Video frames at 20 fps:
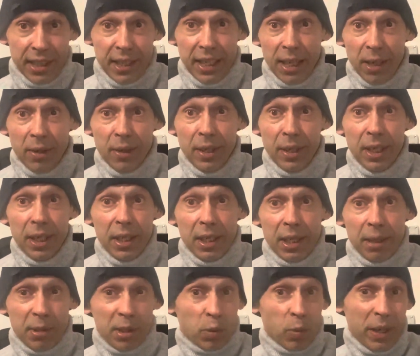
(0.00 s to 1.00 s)
Now,
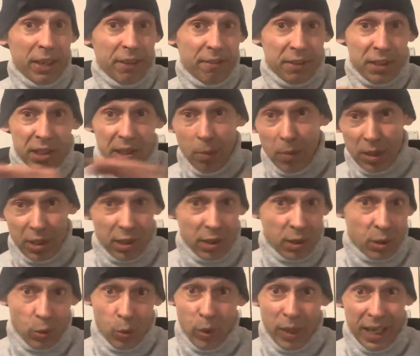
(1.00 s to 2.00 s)
I'm just waiting for someone to
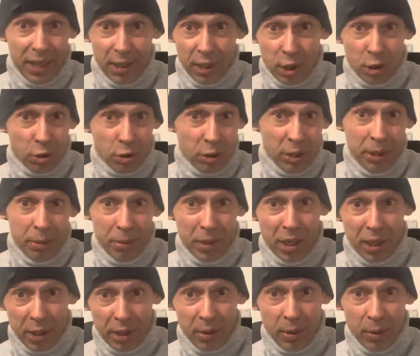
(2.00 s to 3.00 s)
sort out the
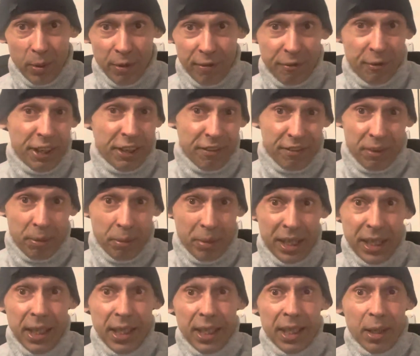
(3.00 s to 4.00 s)
StreamYard thing for
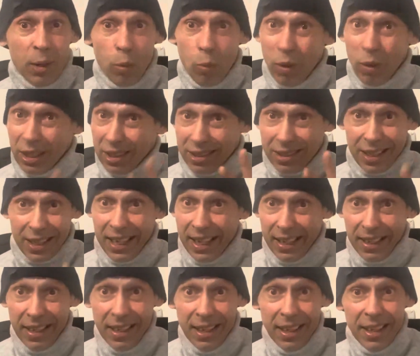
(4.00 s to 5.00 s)
me once
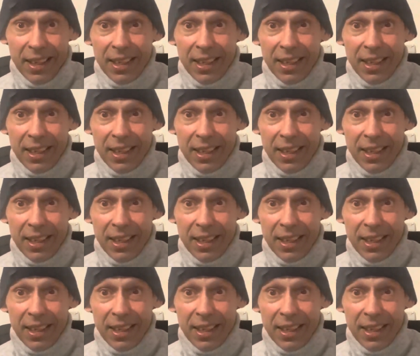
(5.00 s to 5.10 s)
again.